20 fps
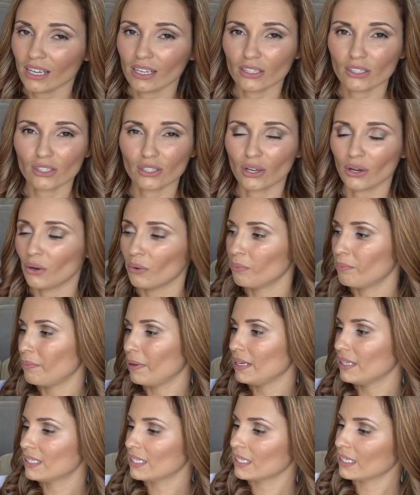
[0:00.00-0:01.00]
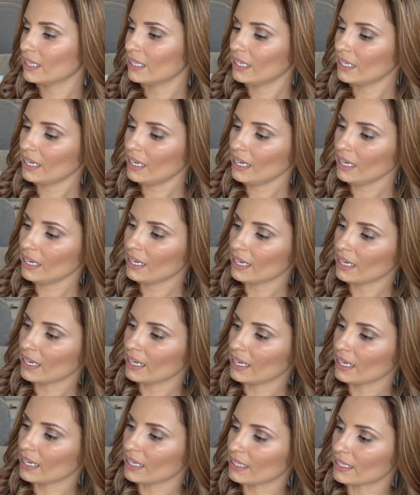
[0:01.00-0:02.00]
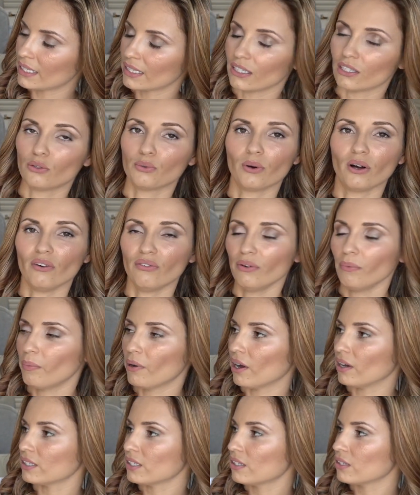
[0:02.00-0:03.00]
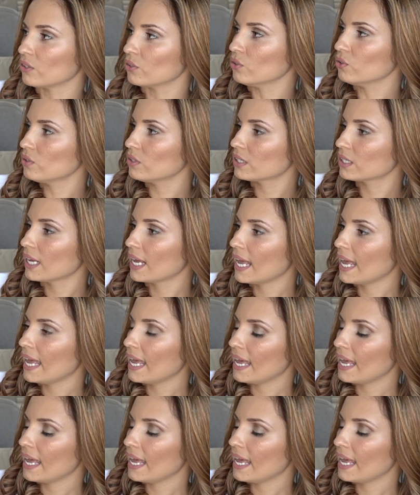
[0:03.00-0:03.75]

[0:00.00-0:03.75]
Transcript: So basically it's the 12 apostles